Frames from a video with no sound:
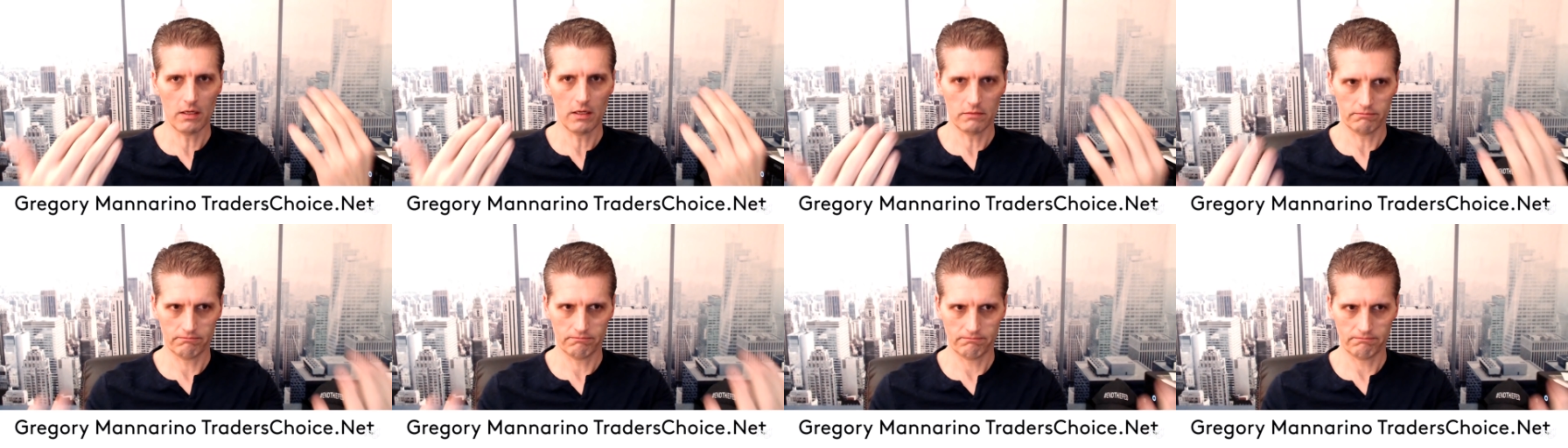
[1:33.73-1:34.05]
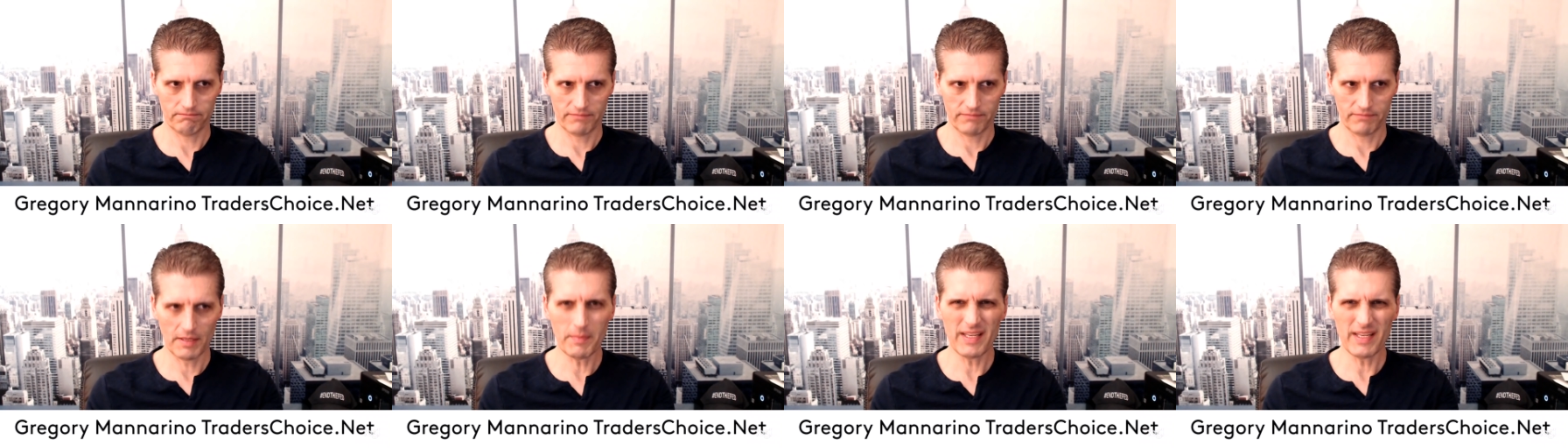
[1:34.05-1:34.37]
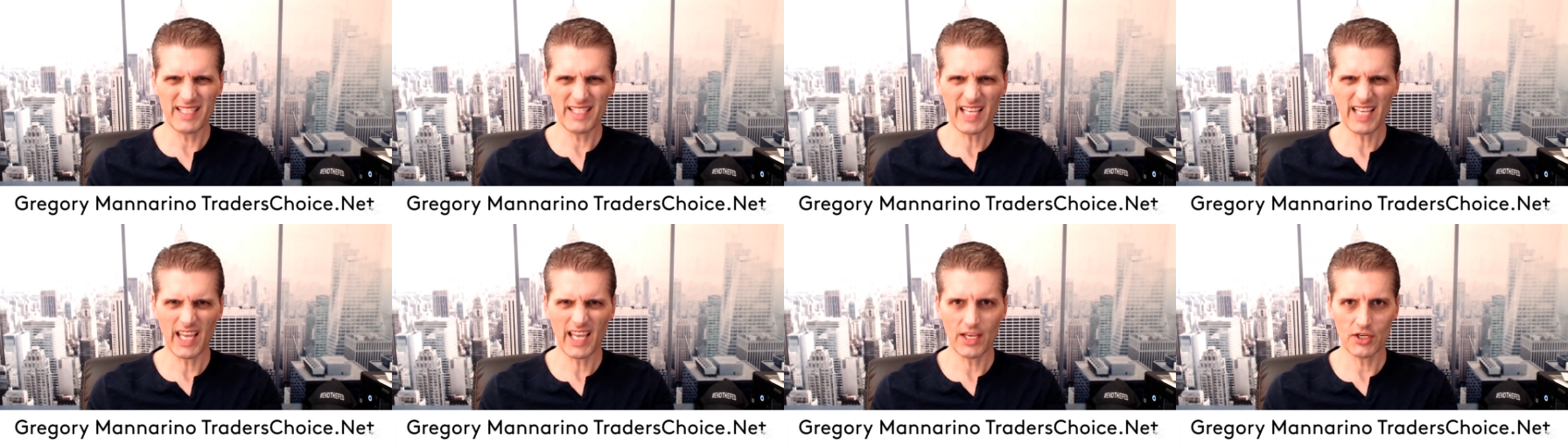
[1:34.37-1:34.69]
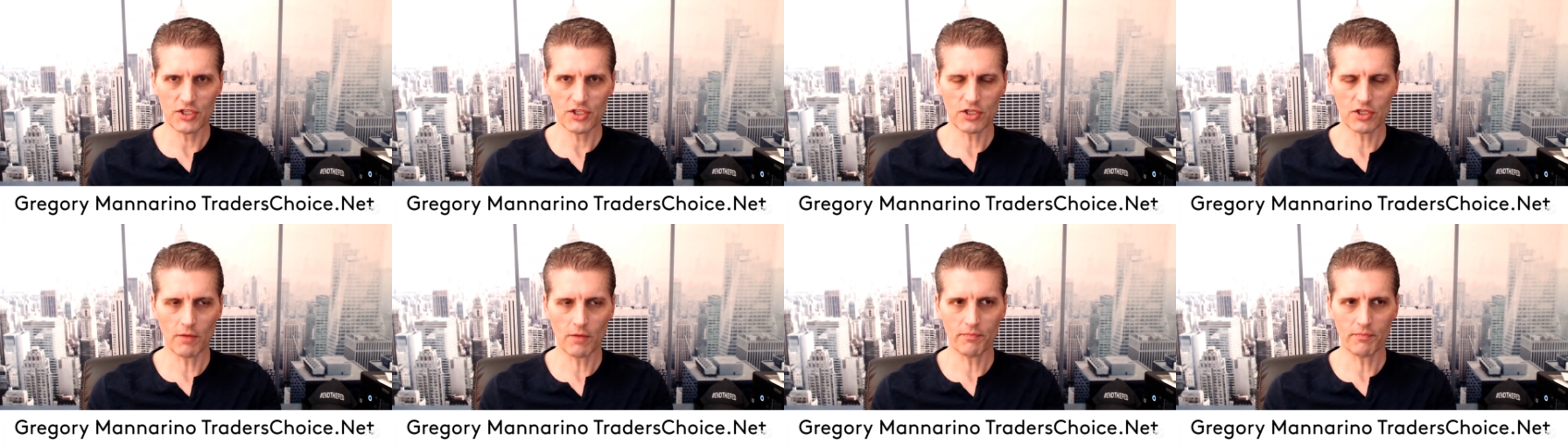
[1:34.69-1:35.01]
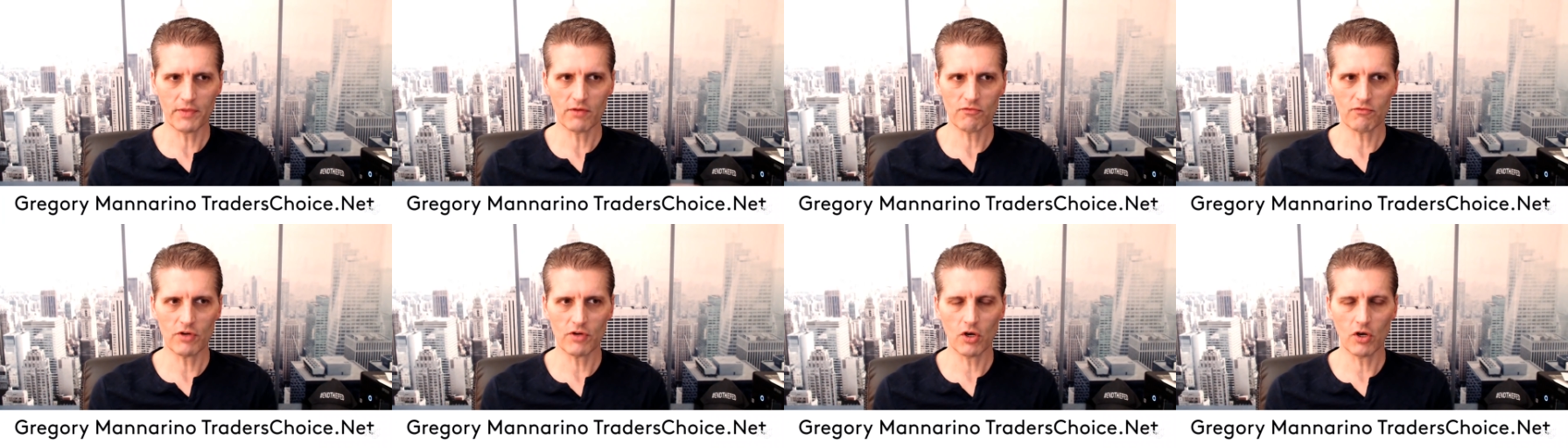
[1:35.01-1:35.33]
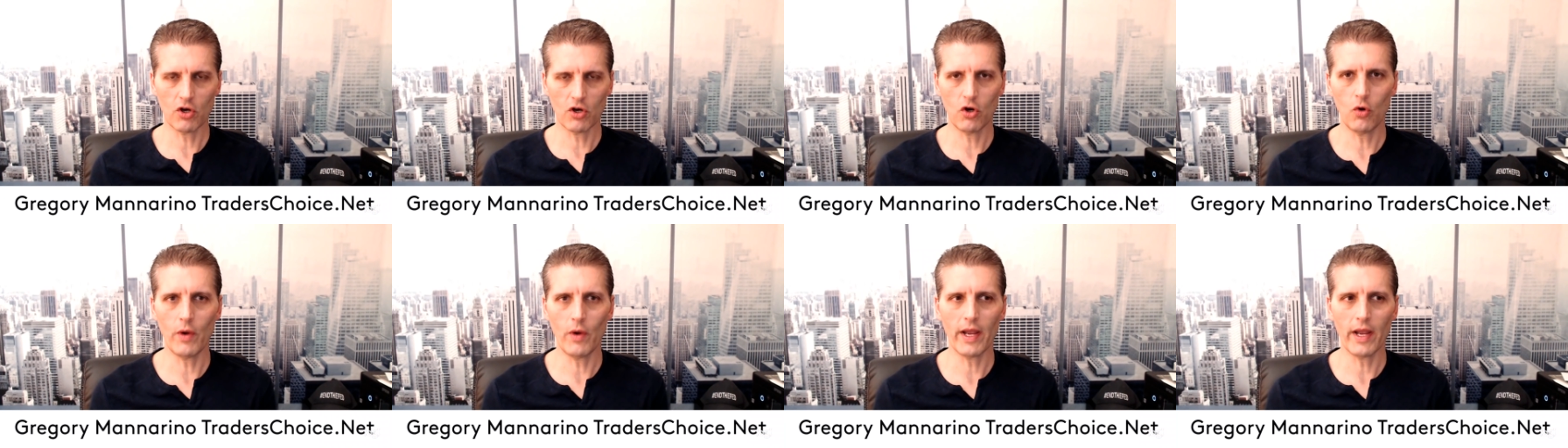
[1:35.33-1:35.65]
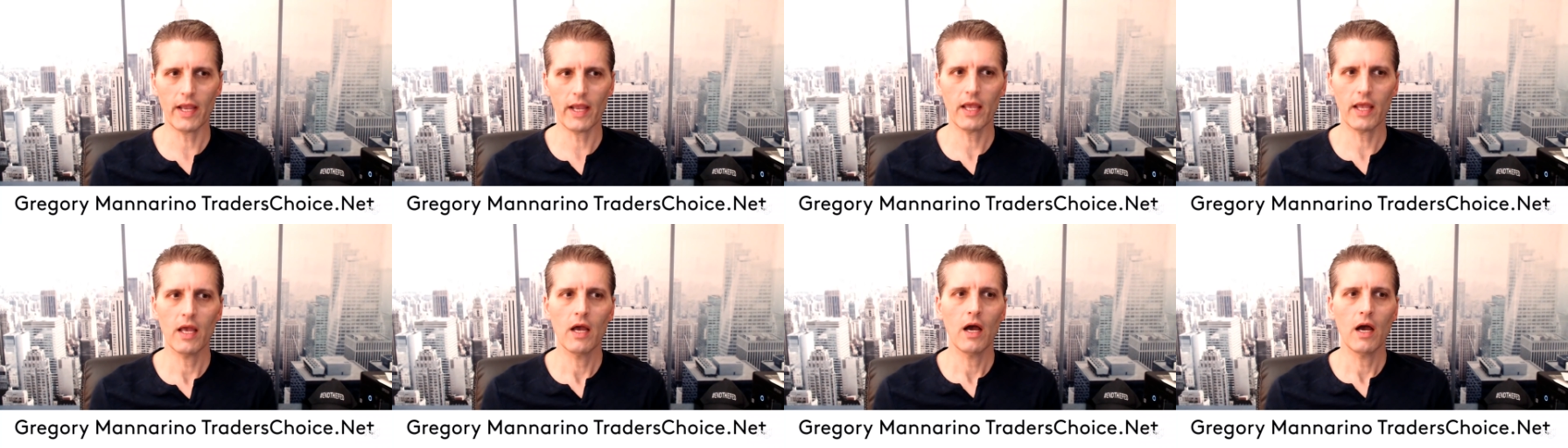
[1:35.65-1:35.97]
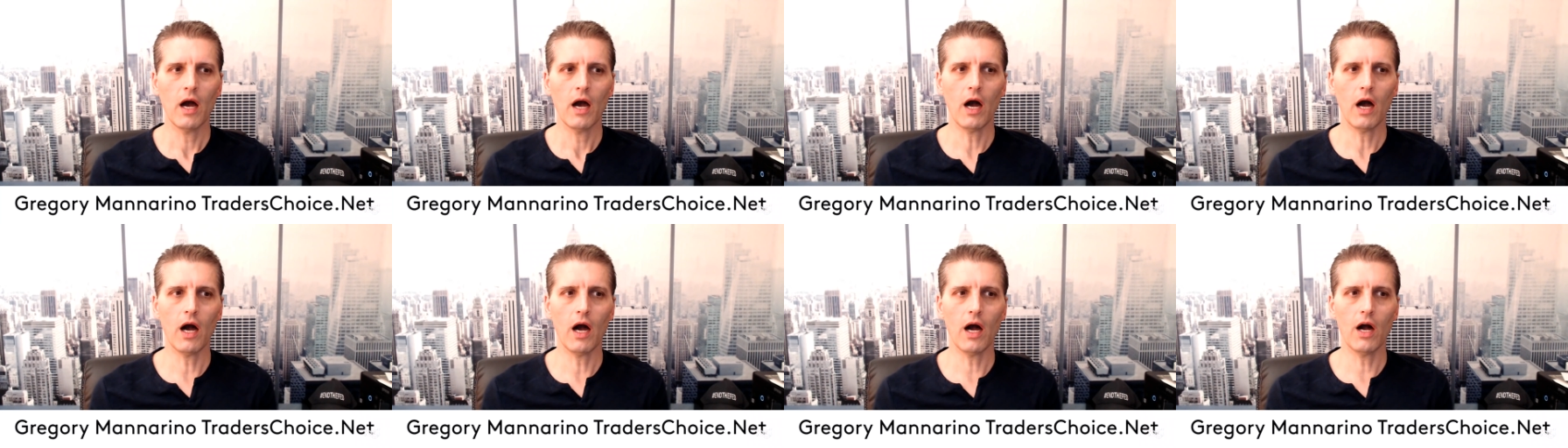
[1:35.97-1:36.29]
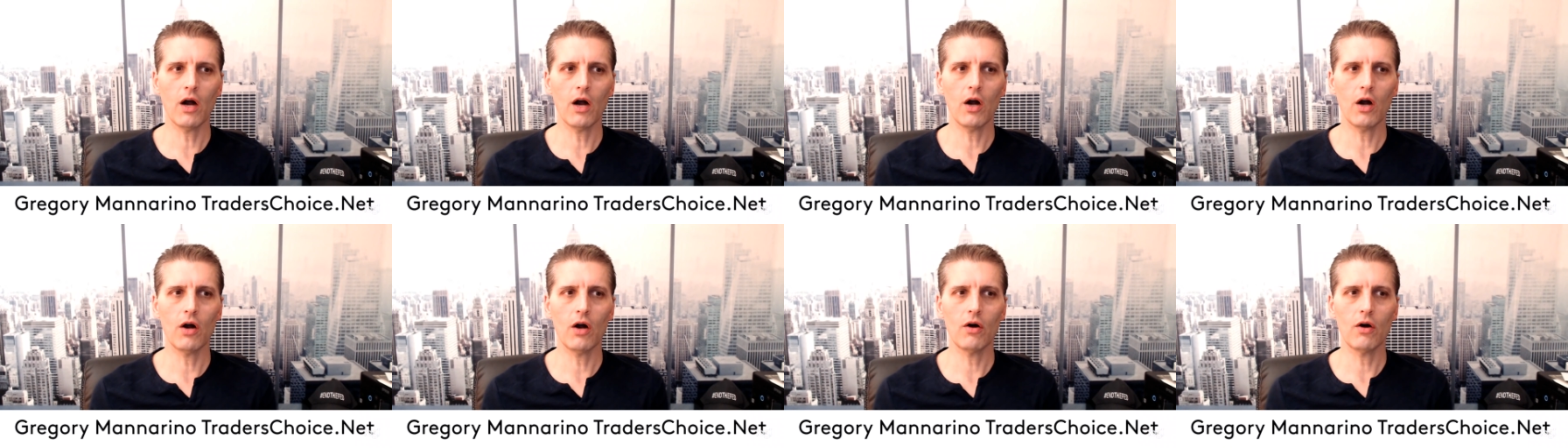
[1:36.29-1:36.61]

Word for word: let me tell you something real quick. Uh,